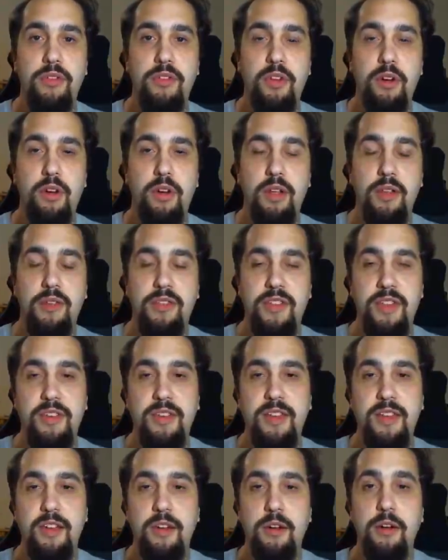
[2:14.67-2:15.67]
our ascent
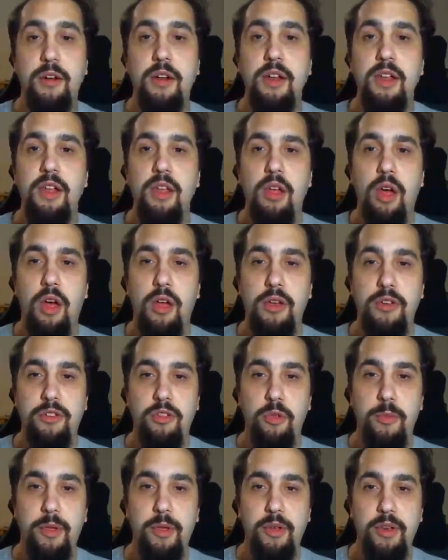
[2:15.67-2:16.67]
here onto
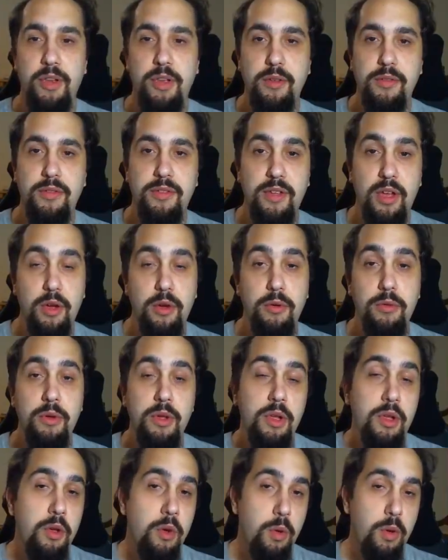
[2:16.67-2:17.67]
the building. So
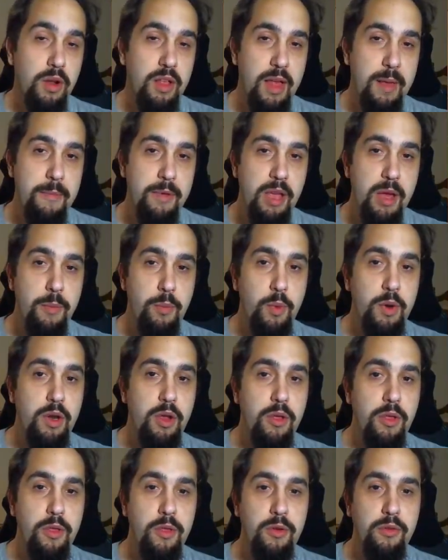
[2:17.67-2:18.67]
we're climbing up. We
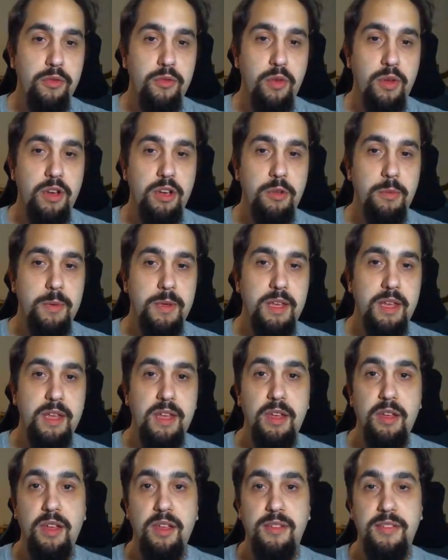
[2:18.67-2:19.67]
know that there's going to
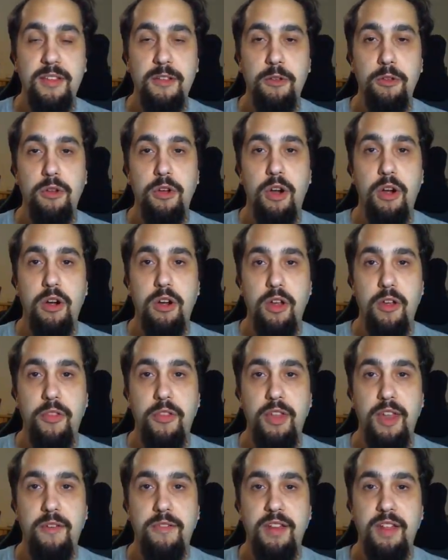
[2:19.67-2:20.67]
be a single guard on the
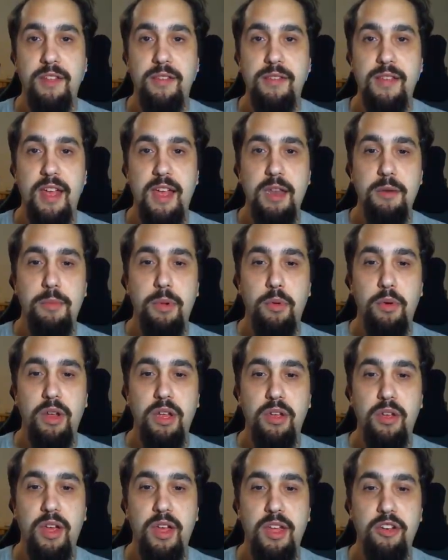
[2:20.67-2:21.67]
left-hand side, but
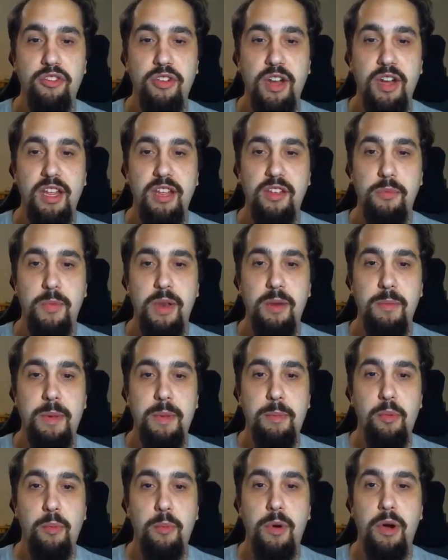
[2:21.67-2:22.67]
to go ahead and try to get as many
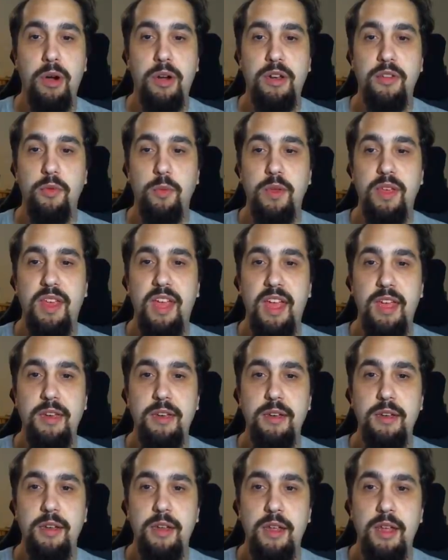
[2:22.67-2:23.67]
people marked as we
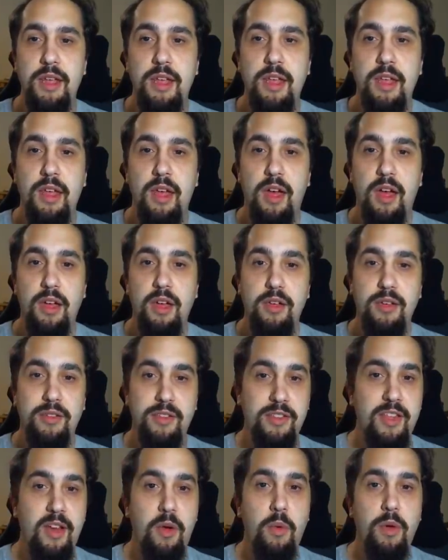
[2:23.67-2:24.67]
can. You can
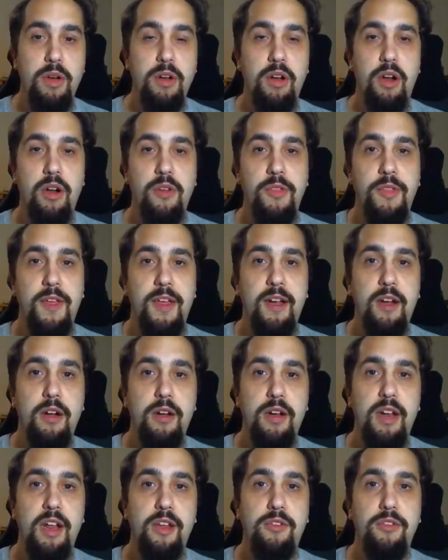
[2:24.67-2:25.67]
see that one guard there
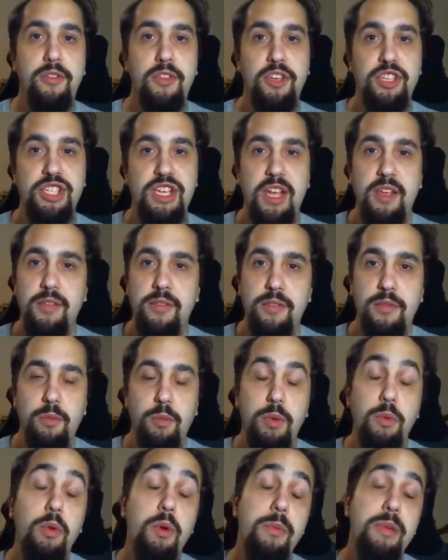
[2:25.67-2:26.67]
next to the chest.
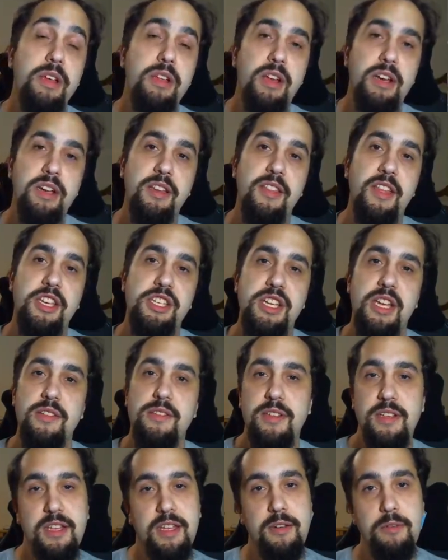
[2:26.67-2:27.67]
We will be collecting that
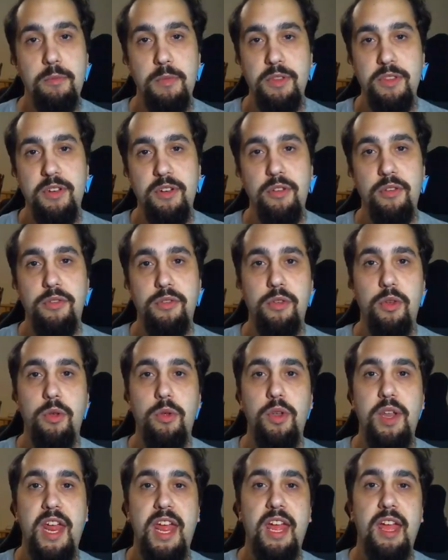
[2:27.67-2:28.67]
chest. Again, materials,
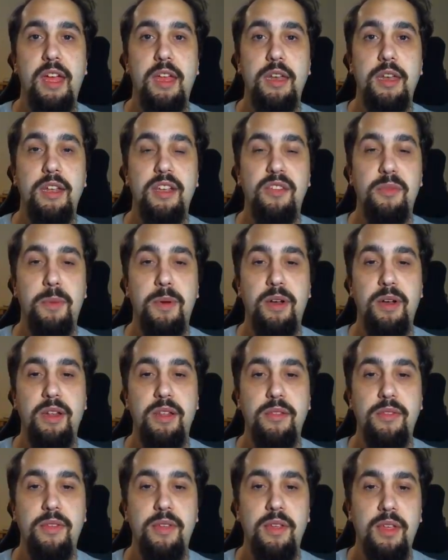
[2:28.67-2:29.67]
gold, and
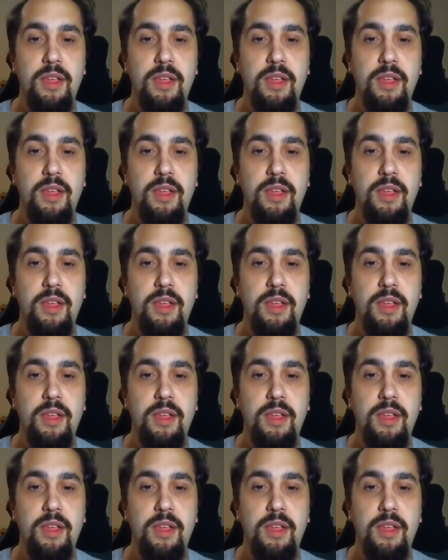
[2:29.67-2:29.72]
experience.